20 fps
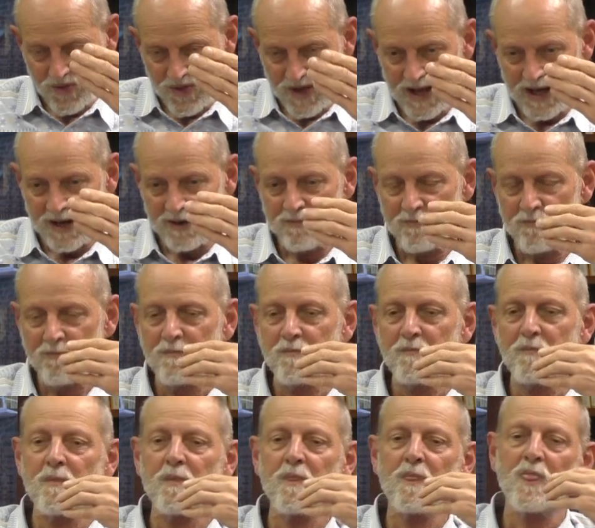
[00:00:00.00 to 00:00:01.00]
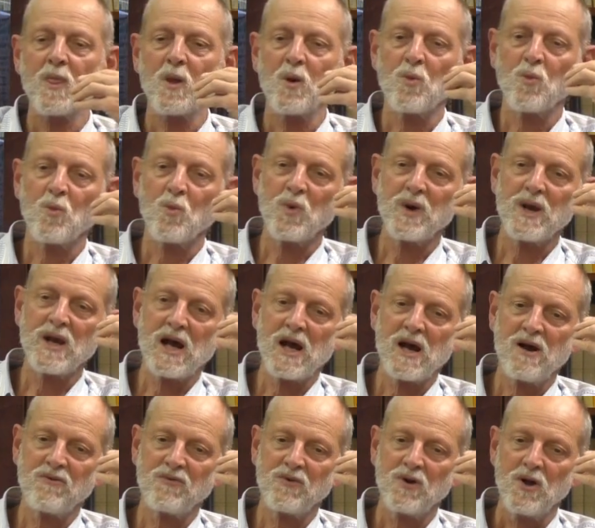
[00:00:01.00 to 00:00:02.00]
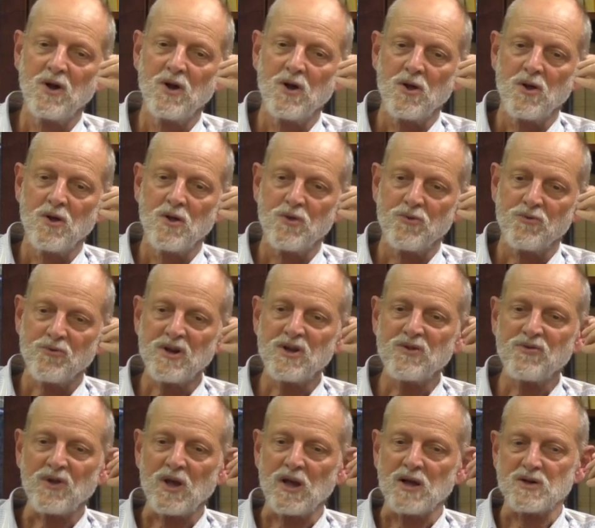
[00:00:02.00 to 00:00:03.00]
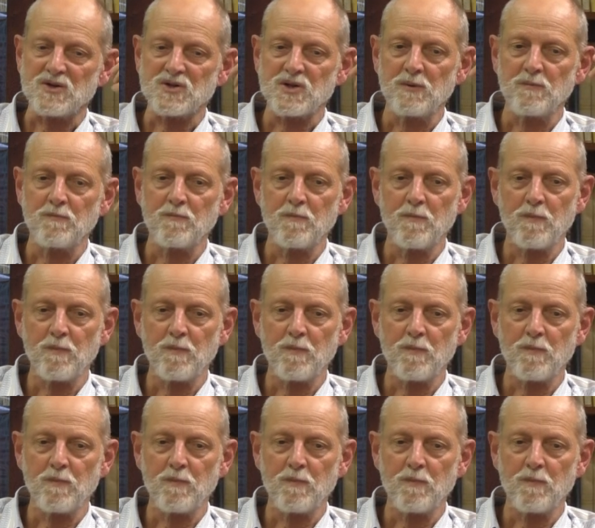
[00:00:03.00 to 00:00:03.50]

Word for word: then we have three things.